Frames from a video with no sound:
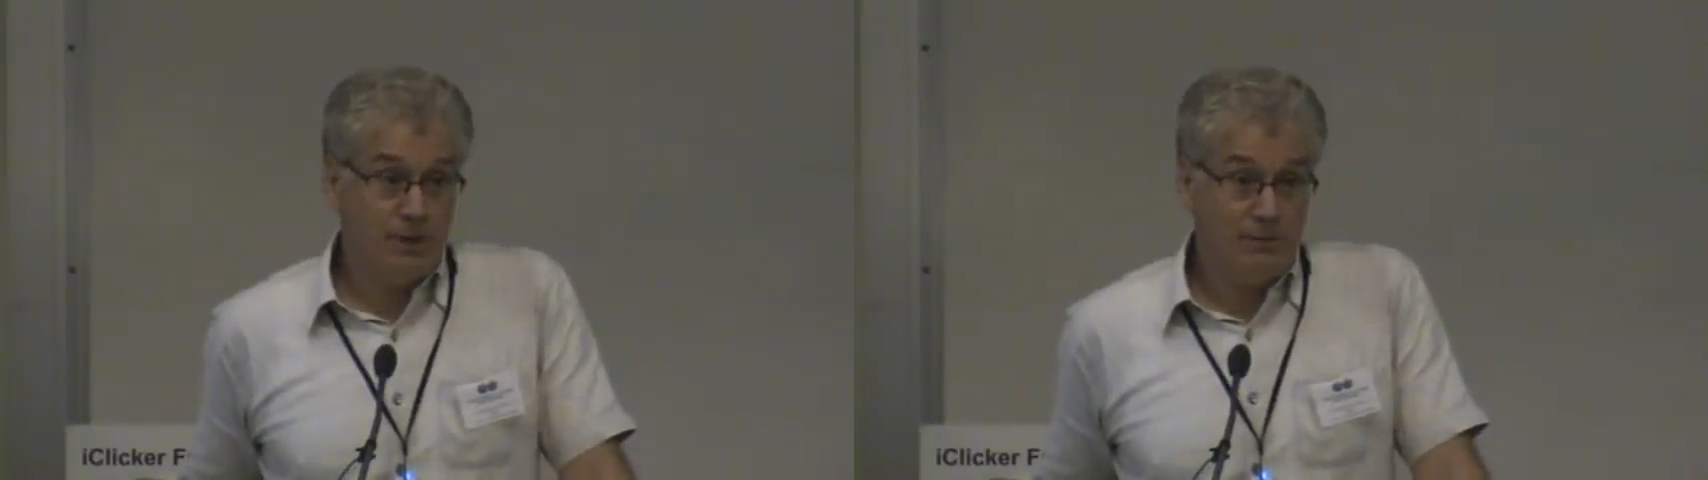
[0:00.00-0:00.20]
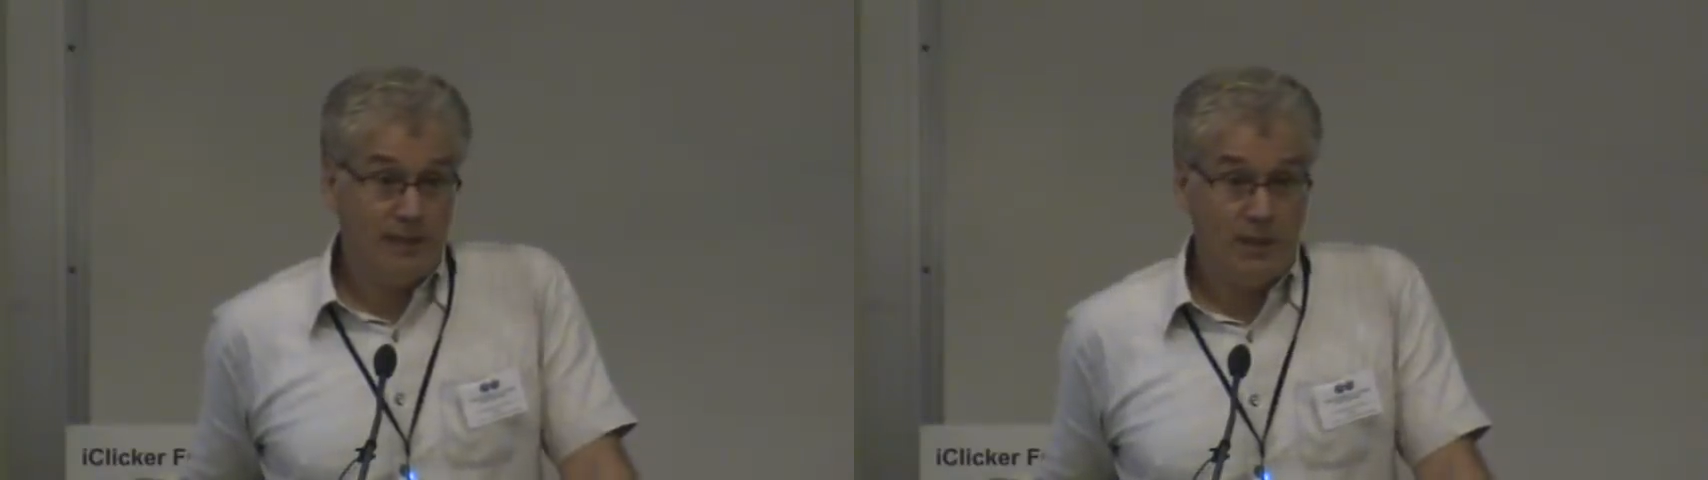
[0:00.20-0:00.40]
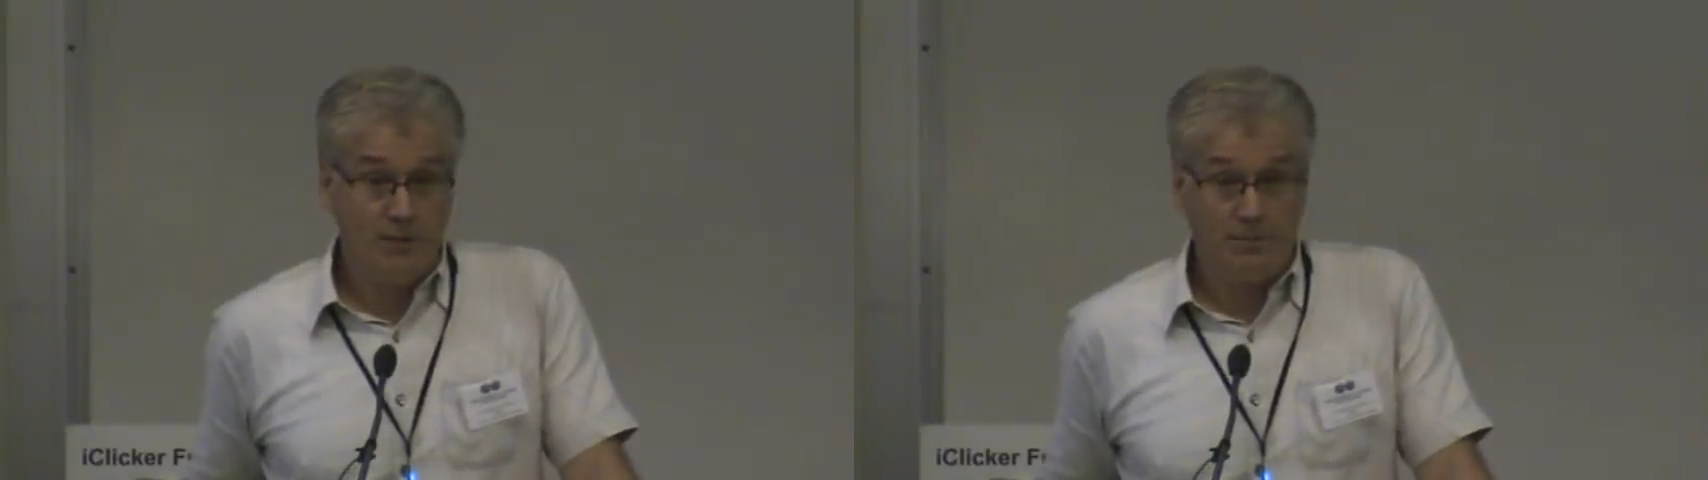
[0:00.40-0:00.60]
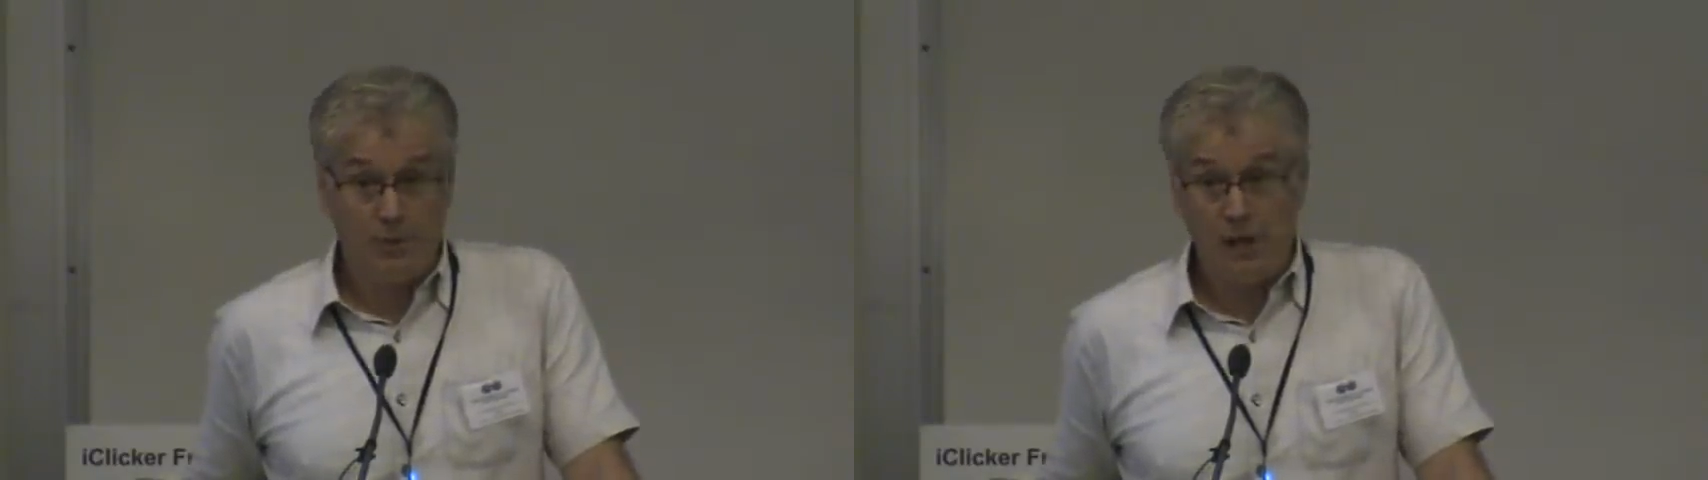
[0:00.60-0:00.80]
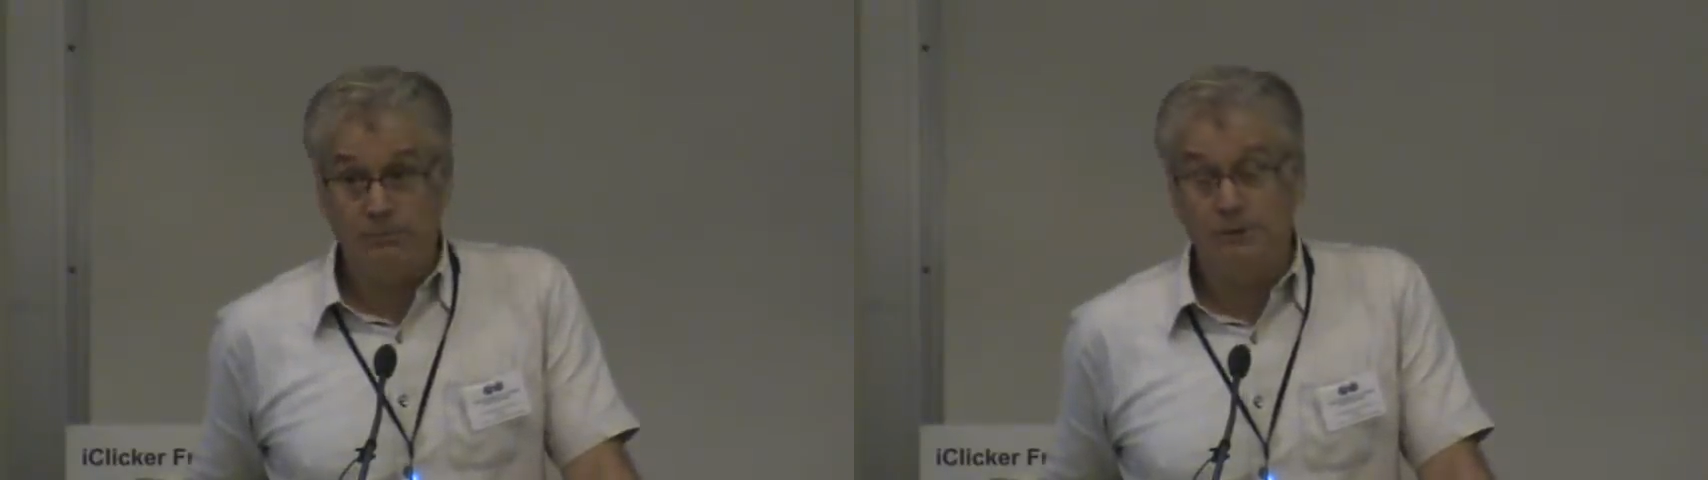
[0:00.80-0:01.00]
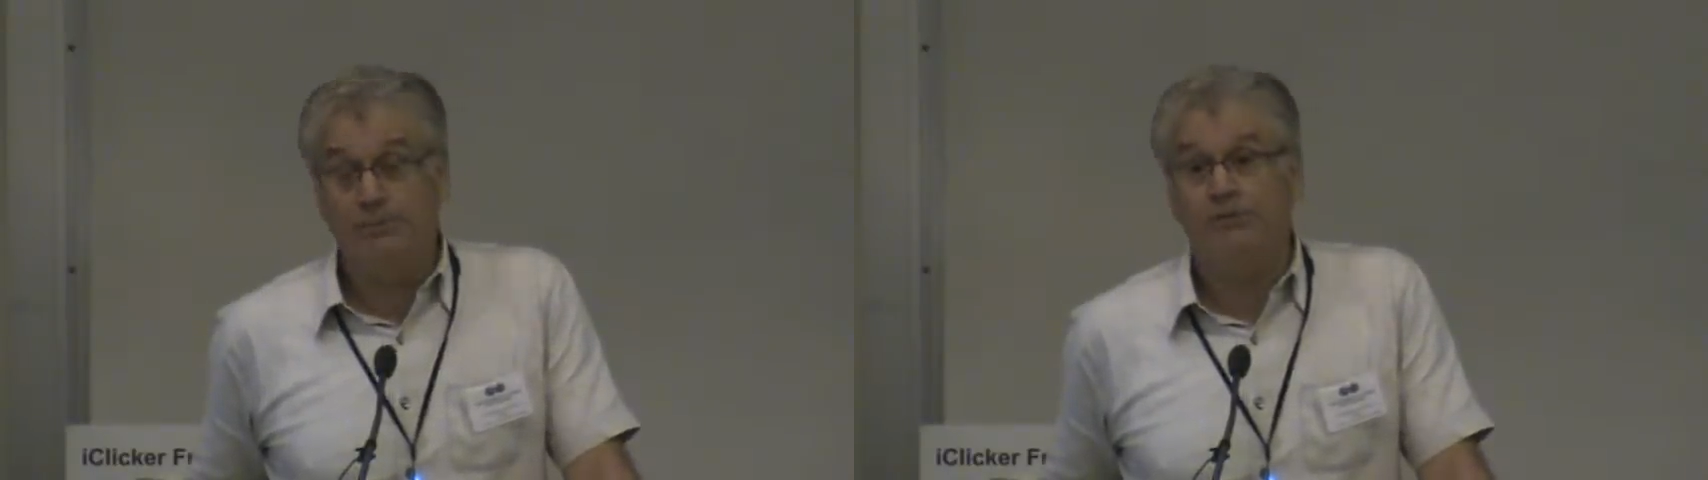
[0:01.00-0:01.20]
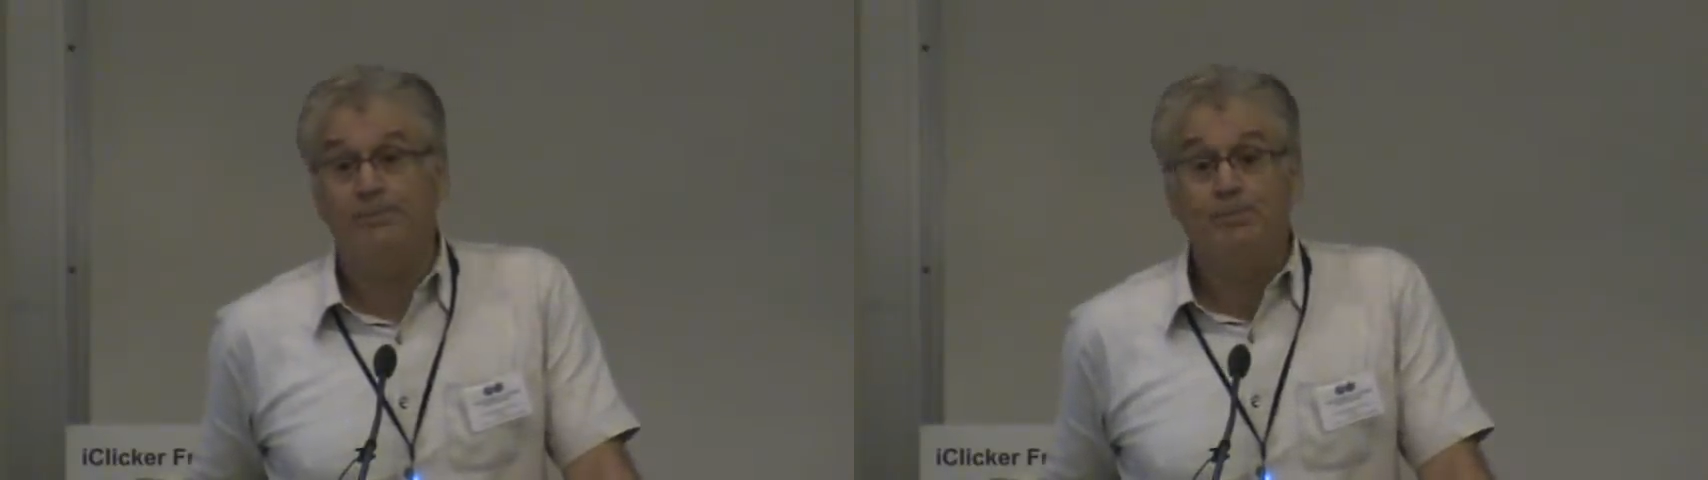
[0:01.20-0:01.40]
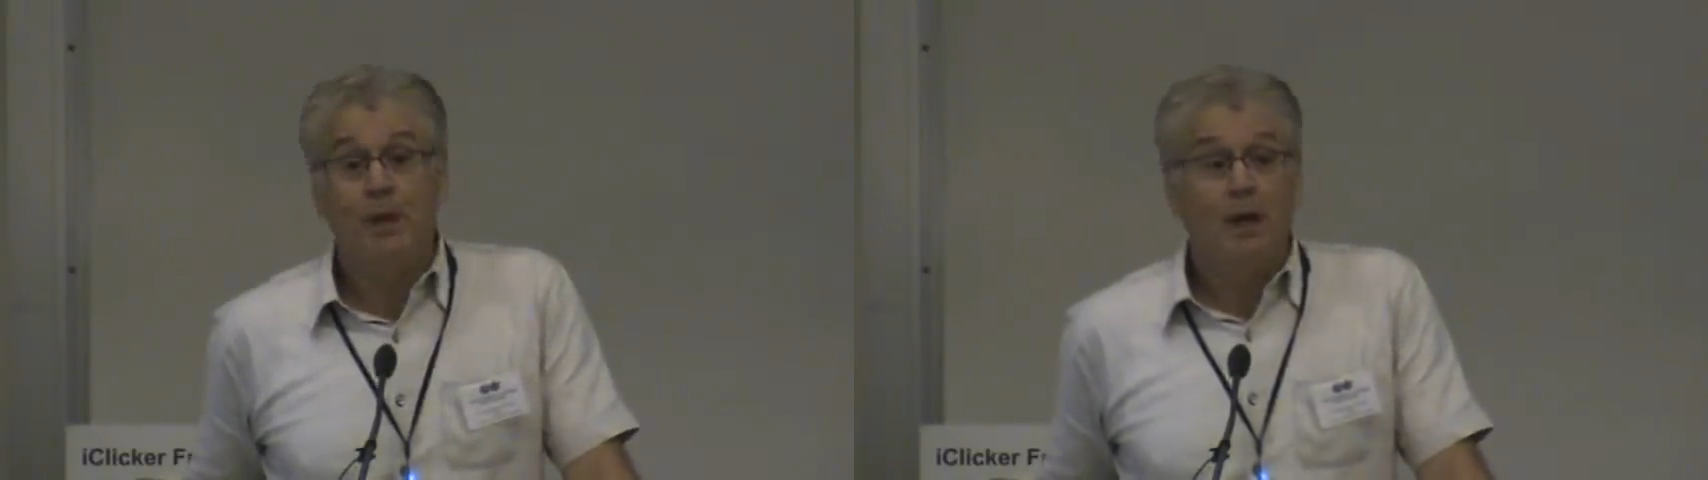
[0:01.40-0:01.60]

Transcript: public health problems,